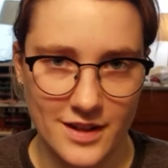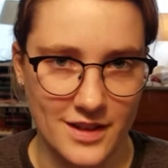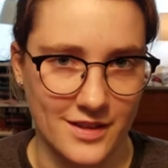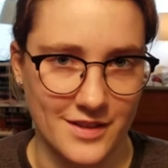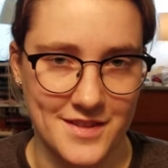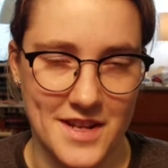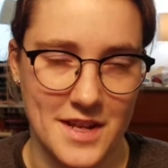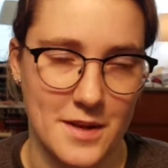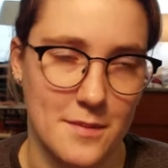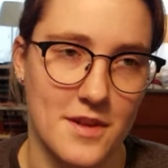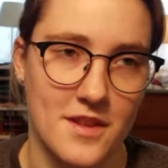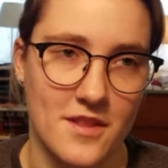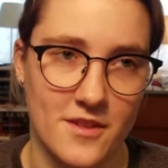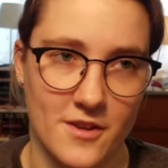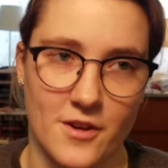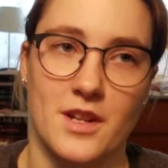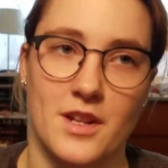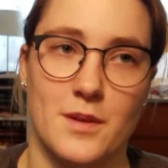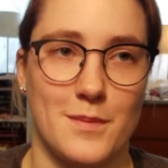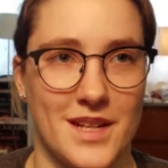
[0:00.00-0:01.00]
It'll take me
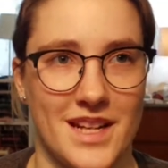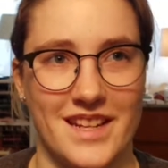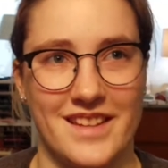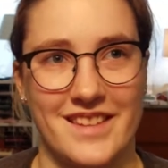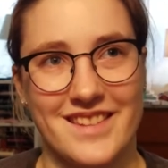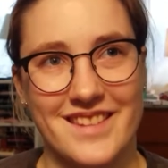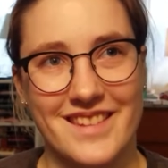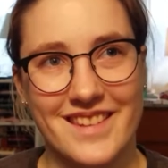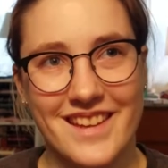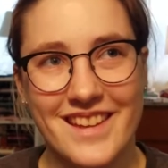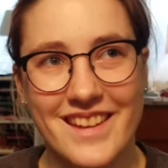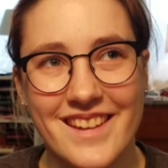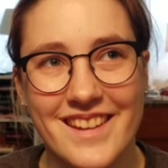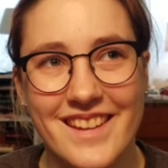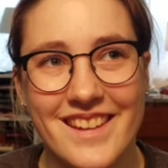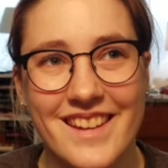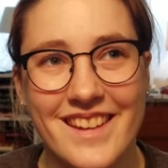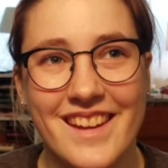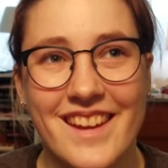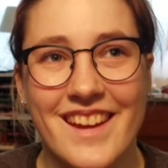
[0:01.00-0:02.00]
30 minutes,
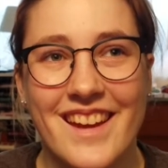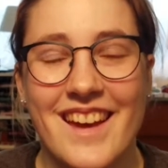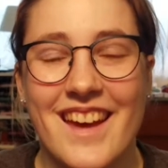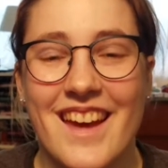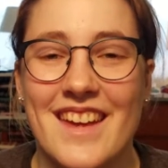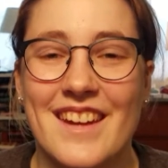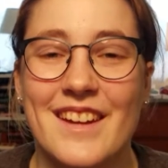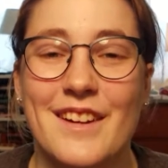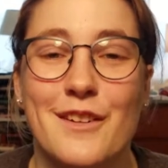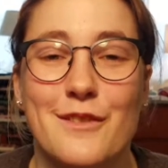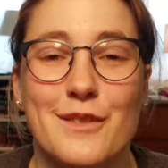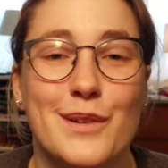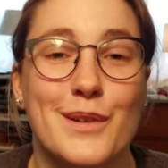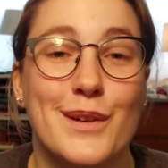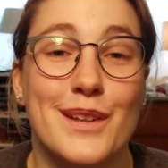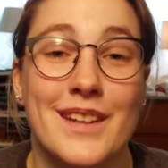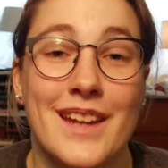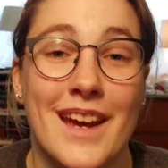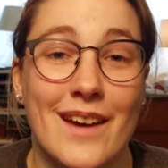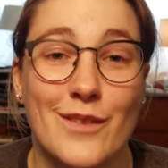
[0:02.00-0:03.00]
and it'll feel
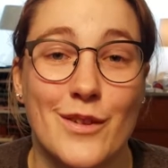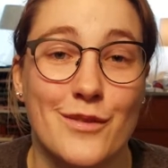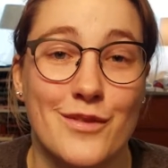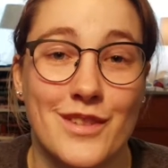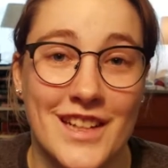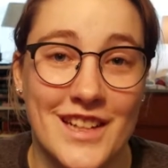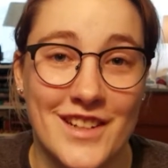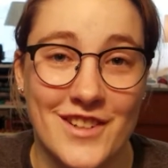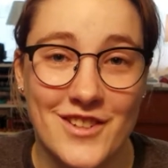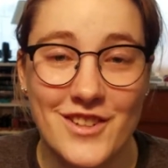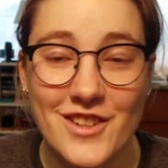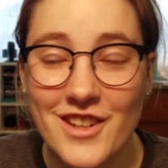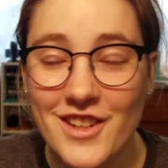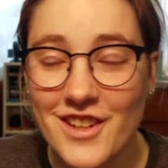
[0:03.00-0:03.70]
good to have a finish.